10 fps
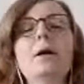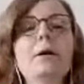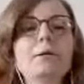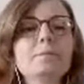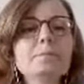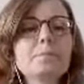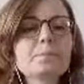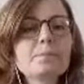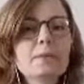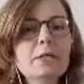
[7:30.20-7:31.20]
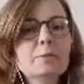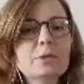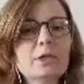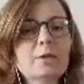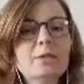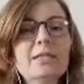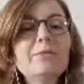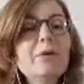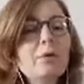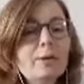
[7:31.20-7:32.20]
um, these particular leads. And
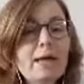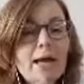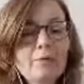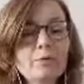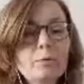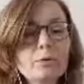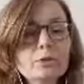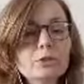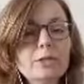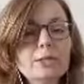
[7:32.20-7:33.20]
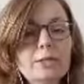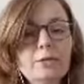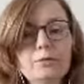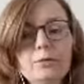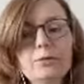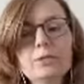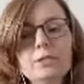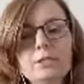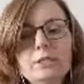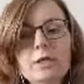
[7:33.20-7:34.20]
if you already have the worksheet and you've used
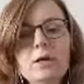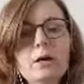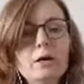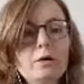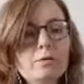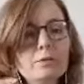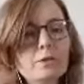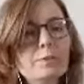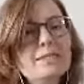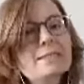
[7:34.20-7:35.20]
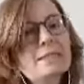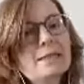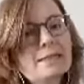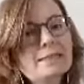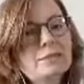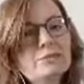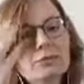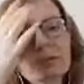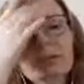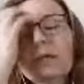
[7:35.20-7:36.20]
it uh, for something slightly
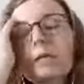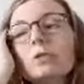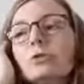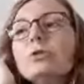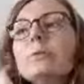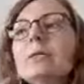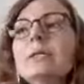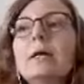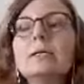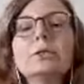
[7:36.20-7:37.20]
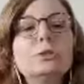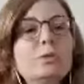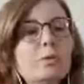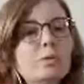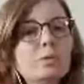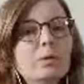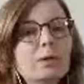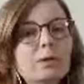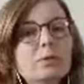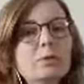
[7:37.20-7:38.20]
different, do realize that you can
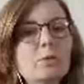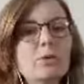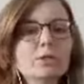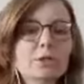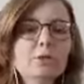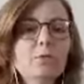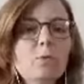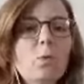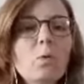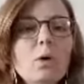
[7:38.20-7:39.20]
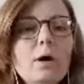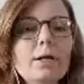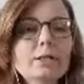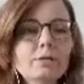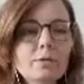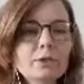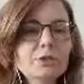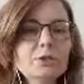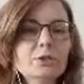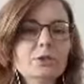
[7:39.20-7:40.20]
uh, use the worksheet for all kinds of
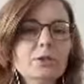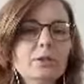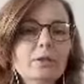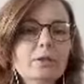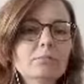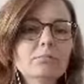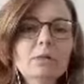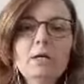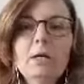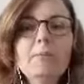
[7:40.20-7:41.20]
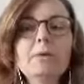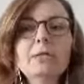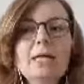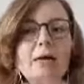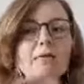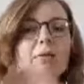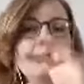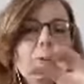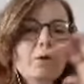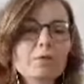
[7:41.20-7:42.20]
questions, um, because every
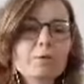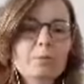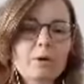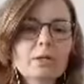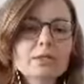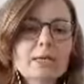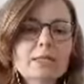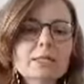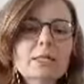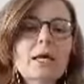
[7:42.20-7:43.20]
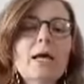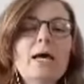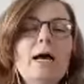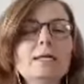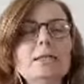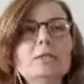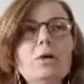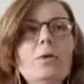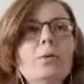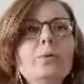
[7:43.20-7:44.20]
part of the process has its
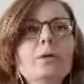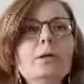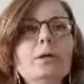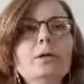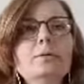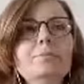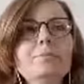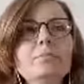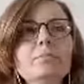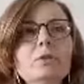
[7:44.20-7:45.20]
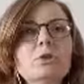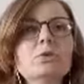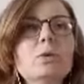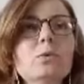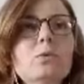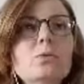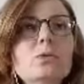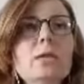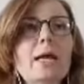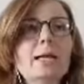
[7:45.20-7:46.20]
own um,
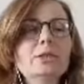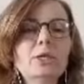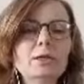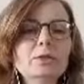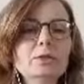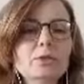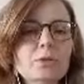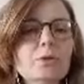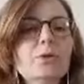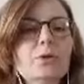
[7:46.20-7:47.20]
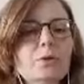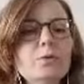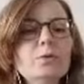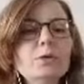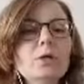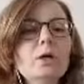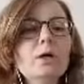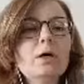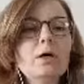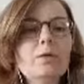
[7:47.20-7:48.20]
struggles and challenges. So you can use
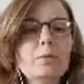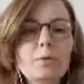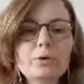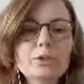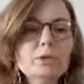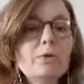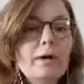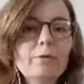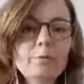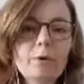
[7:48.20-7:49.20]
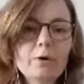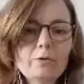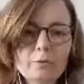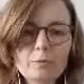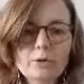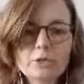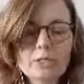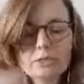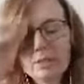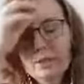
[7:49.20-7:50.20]
uh, the worksheet for every part of the
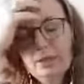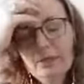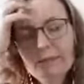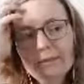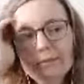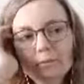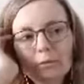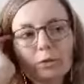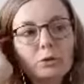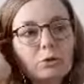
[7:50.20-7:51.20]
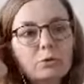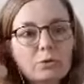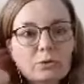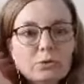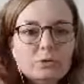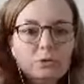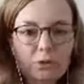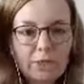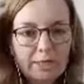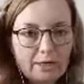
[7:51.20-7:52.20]
process. Um, so do do do
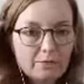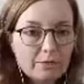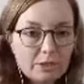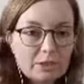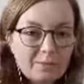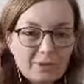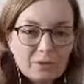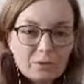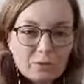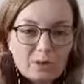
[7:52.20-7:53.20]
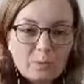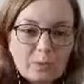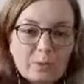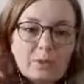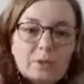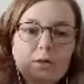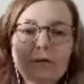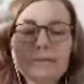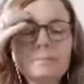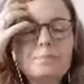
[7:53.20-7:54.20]
check it out if this is something you're struggling with, with
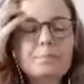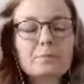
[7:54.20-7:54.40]
um,